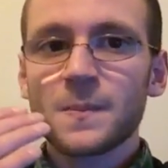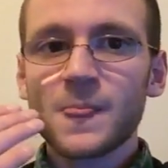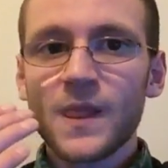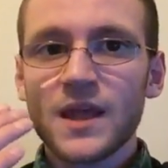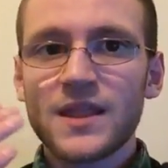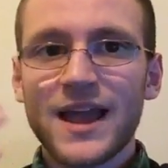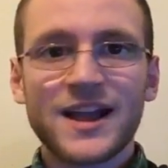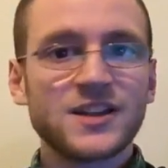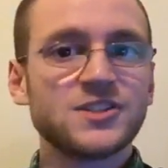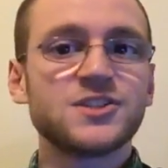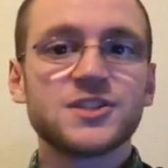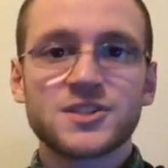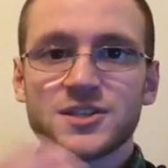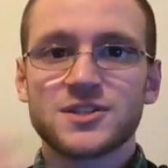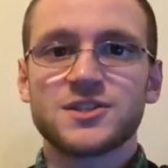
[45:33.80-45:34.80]
that
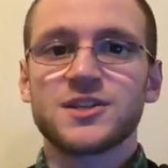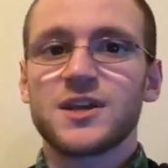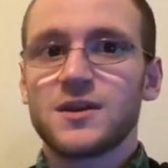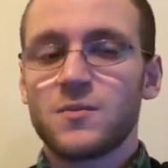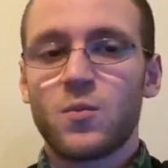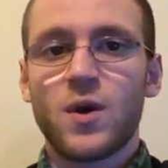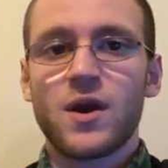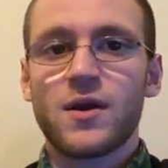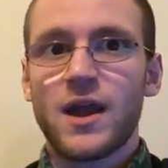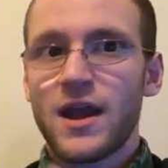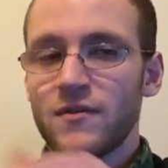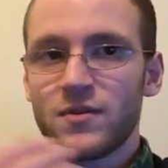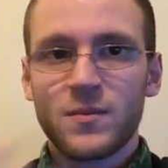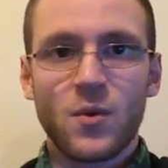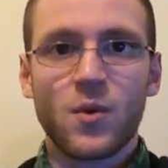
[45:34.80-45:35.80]
consistency where
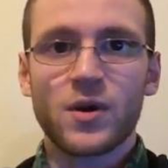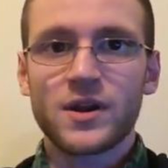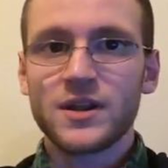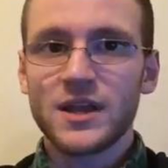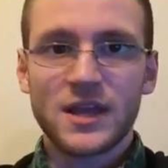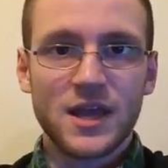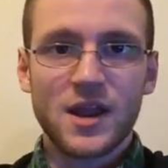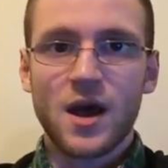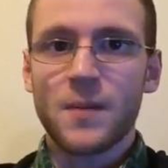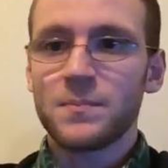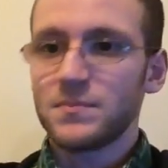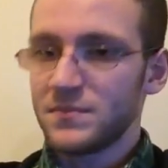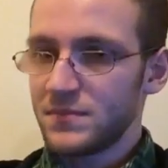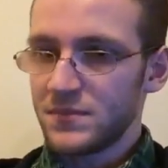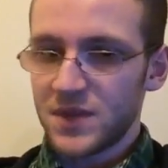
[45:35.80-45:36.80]
every morning you get up,
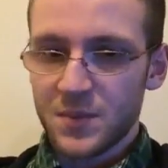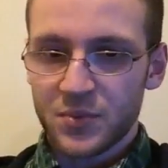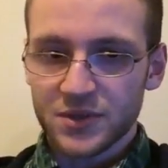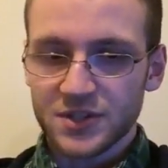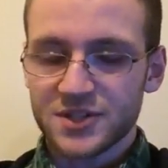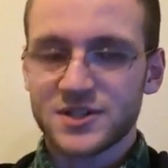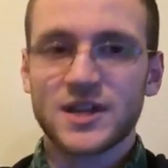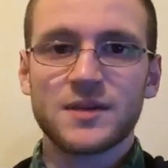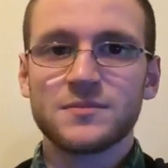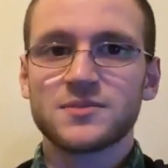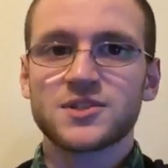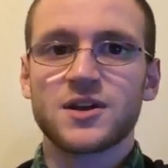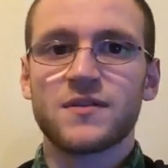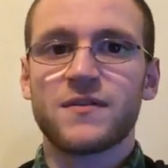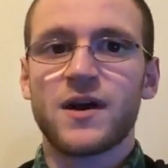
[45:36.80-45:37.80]
you put the same
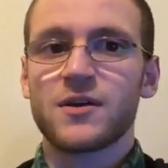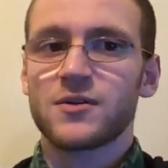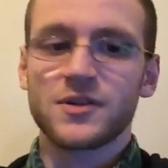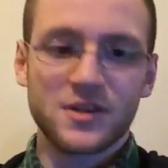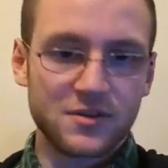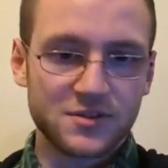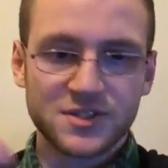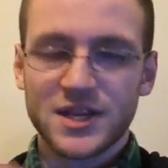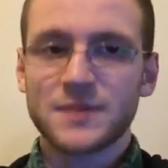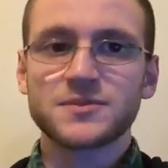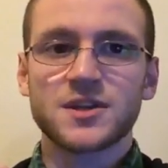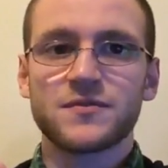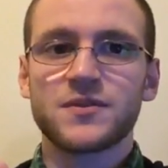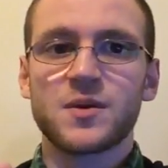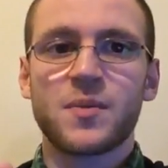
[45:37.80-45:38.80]
stuff on, or, you know, same
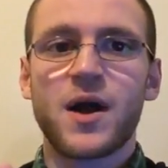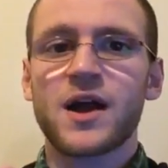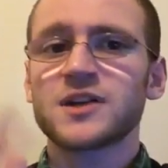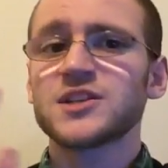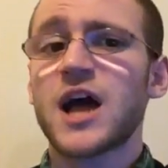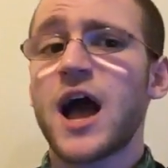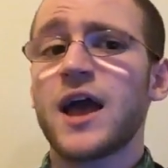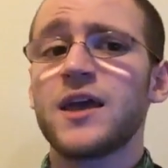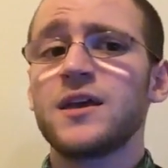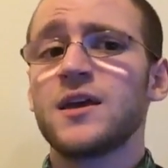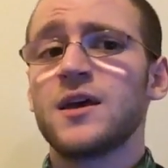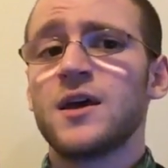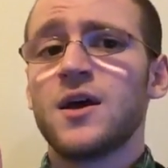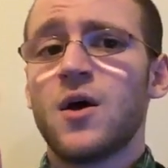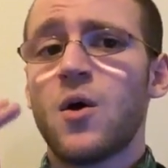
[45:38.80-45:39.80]
stuff in your pockets. I
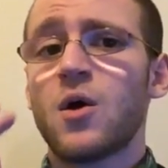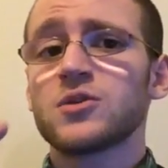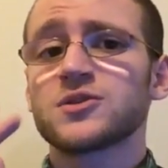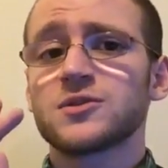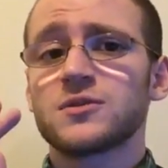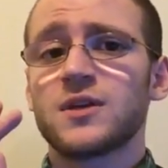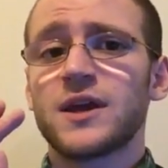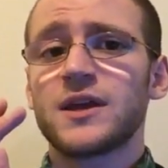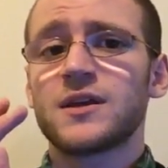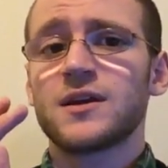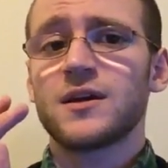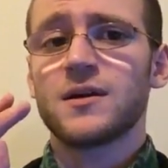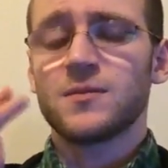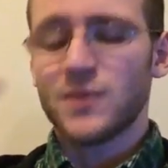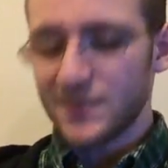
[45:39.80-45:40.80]
also like,
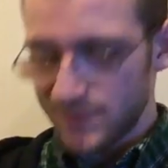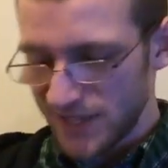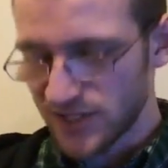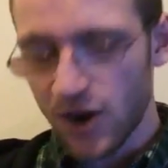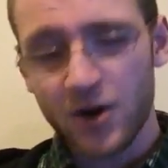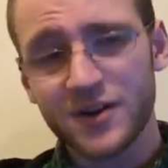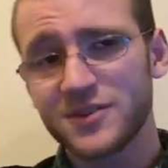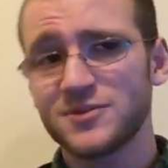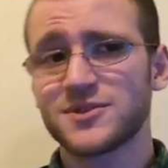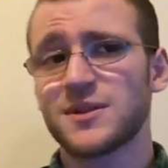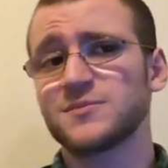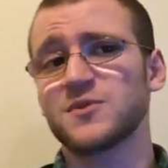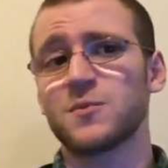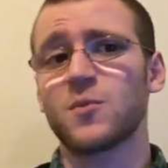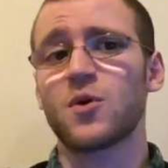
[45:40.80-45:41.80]
well, it's hard to do
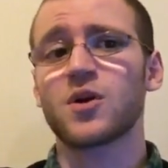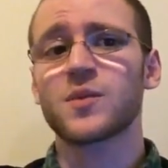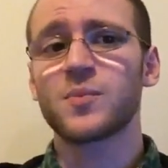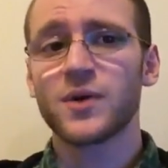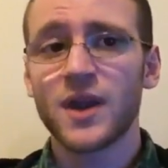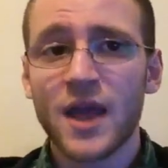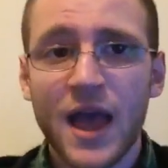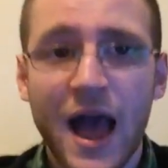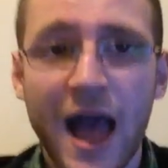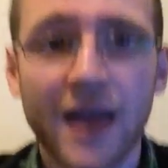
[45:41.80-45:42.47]
sometimes at work, but I